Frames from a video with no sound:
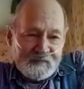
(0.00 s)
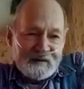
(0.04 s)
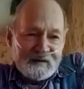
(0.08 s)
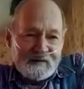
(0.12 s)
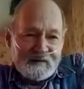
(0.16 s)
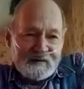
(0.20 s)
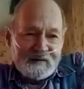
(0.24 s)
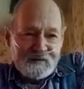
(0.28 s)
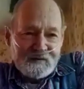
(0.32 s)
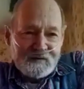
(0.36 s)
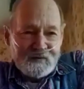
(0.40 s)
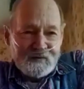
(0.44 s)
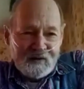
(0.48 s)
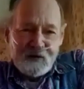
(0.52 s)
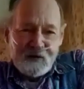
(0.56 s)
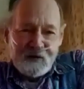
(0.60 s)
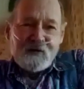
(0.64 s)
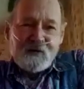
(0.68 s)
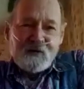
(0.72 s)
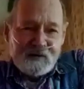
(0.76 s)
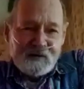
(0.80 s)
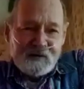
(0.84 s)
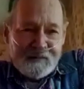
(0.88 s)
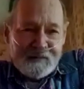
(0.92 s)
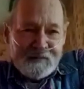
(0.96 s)
a long
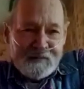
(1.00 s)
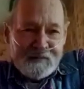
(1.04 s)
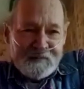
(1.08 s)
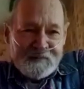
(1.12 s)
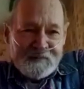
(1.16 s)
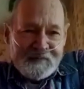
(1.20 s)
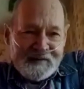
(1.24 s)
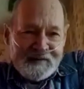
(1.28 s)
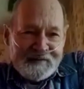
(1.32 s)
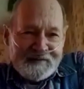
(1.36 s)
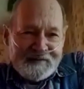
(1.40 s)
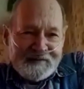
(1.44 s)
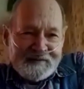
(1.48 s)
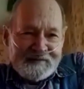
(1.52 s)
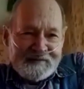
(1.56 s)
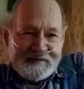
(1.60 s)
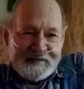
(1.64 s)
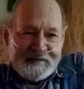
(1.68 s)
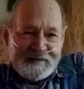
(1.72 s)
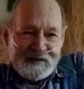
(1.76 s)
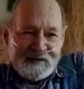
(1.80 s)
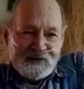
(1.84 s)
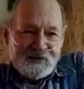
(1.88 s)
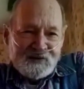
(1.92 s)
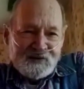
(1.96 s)
time, I
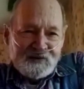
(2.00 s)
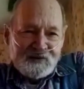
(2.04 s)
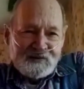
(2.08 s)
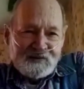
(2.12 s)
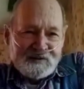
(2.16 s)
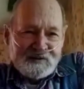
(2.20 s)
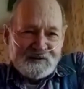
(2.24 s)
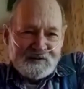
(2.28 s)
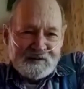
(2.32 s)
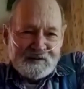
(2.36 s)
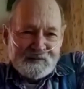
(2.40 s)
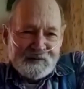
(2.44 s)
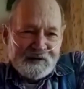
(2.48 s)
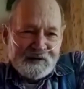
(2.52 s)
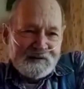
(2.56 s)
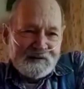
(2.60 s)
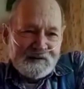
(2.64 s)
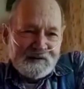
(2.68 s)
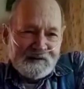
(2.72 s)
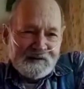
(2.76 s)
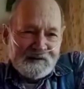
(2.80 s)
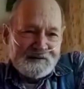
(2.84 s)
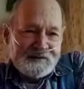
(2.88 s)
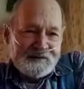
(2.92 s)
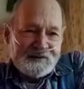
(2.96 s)
guess until the mid
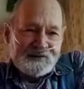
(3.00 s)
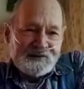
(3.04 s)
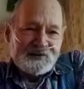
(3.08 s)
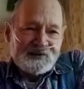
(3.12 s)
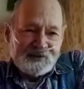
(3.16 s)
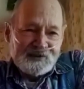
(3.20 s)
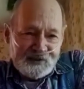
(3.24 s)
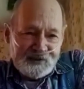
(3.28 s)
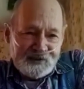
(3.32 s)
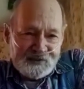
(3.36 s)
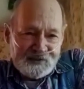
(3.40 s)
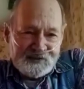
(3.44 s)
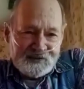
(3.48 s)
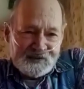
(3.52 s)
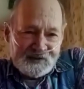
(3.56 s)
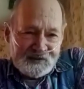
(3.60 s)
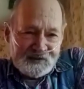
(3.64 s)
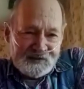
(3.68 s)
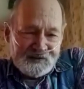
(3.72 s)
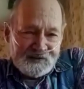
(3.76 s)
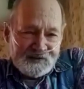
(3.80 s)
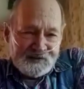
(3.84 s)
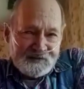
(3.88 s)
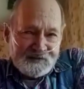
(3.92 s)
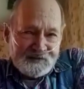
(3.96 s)

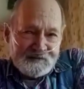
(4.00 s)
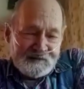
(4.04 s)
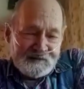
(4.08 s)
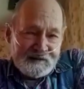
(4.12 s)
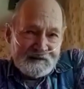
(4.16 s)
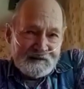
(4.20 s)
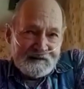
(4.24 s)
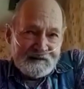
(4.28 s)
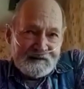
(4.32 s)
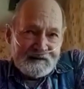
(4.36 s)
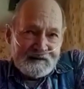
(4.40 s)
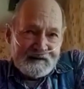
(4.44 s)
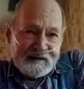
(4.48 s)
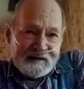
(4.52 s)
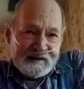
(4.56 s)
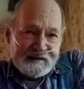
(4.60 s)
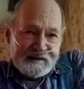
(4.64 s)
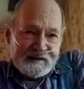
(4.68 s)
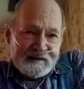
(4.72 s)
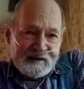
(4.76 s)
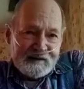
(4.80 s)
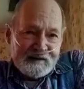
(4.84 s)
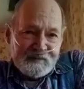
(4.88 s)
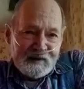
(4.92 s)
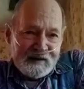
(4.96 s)
1960s. And
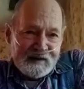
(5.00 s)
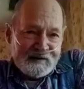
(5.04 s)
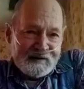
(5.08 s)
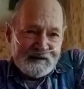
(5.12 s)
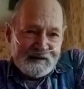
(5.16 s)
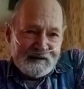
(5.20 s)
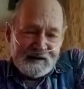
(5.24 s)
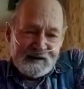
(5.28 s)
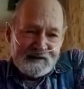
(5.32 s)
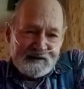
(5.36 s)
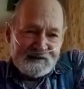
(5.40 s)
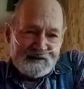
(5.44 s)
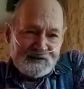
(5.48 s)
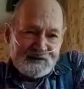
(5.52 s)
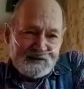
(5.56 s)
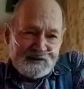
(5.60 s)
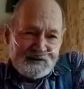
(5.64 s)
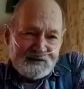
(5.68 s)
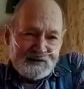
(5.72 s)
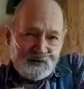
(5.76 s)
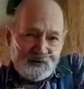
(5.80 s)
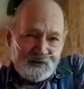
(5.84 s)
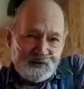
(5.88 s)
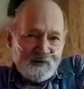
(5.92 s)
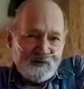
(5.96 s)
then my dad sold
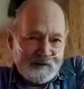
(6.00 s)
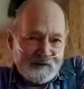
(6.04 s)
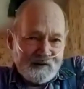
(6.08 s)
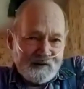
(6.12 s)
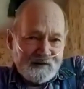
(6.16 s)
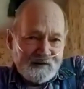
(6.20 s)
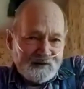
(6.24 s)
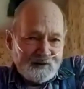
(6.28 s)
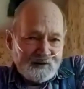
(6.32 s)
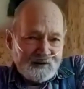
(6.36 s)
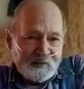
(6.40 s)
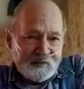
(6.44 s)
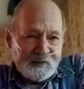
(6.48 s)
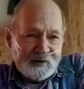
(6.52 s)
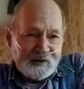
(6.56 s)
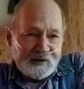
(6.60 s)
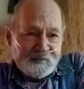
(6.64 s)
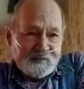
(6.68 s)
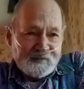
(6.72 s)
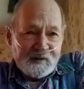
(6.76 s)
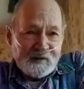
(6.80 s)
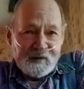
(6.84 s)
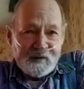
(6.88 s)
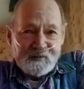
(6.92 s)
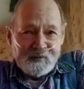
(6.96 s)
all the cows because
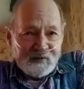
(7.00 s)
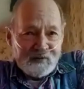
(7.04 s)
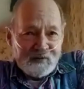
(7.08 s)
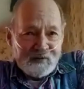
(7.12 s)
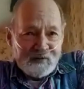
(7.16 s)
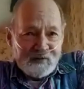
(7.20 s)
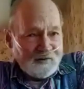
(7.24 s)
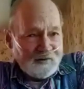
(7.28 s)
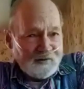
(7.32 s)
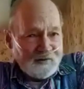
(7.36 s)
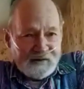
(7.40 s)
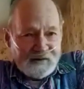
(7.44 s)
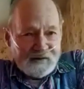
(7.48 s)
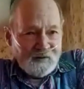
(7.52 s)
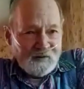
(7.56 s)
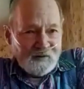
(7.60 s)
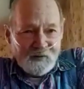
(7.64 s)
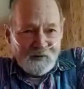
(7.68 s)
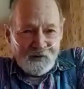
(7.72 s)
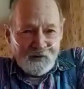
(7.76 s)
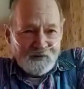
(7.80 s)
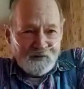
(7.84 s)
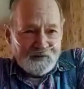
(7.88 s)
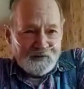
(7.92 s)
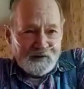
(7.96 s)
my brother and I were
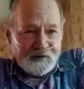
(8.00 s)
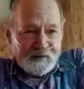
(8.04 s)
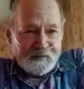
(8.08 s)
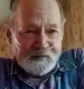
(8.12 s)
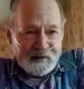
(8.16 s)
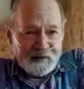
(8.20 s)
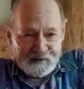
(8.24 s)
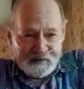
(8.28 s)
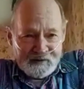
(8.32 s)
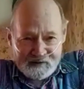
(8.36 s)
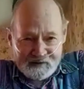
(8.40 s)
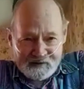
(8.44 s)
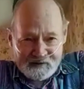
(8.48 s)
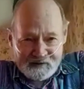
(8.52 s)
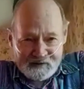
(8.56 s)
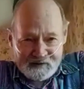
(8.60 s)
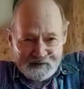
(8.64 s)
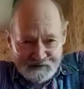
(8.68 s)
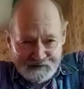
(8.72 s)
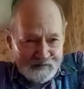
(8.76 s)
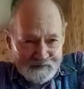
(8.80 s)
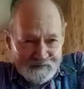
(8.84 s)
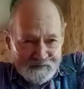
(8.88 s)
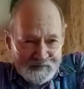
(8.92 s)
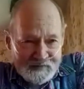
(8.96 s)
both in the military,
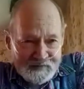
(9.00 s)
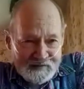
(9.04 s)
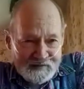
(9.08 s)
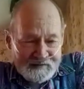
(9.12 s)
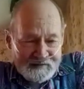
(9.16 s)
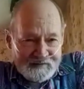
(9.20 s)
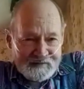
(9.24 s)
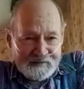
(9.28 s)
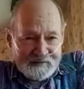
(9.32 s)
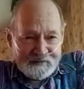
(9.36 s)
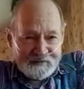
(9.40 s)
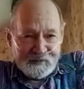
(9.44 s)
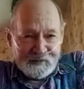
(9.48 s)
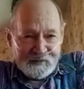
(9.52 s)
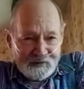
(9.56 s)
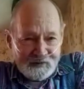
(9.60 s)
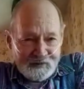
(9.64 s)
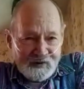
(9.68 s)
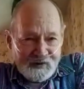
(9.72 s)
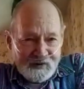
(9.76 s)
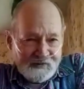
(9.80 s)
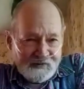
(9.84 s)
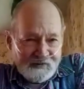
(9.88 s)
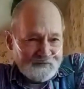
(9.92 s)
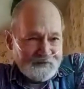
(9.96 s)
been
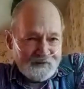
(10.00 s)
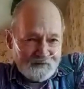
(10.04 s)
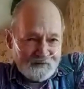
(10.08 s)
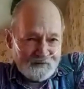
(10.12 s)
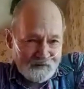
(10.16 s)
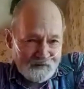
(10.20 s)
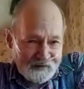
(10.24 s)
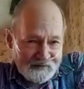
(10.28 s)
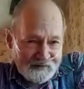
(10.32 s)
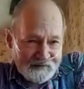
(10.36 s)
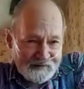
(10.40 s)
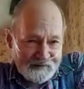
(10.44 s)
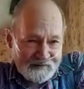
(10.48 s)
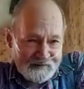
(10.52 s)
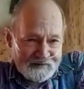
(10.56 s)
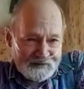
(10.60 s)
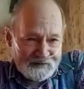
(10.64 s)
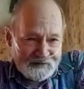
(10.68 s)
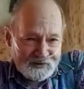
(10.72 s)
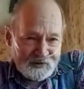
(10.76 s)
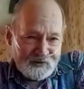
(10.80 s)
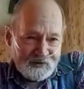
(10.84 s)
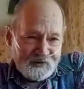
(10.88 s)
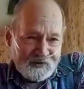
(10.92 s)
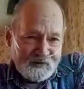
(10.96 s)
drafted and whatnot.
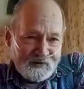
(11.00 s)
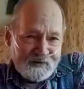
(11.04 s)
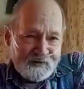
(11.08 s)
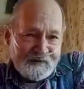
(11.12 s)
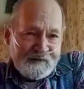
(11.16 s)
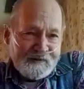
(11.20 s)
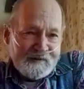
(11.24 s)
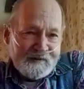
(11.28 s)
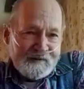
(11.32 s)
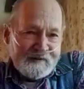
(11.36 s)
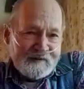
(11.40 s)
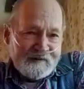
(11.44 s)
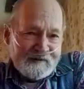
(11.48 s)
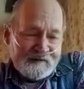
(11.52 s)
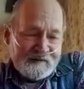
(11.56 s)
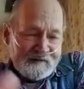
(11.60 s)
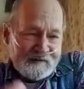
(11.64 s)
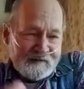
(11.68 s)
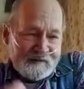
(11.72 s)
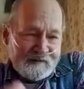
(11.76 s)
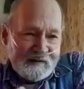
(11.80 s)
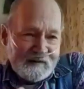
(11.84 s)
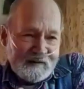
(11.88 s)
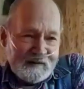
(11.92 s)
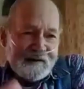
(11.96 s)
So
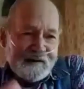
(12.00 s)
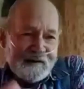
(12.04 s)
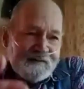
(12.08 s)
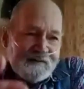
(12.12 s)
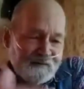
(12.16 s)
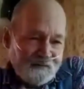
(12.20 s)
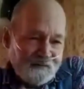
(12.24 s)
then he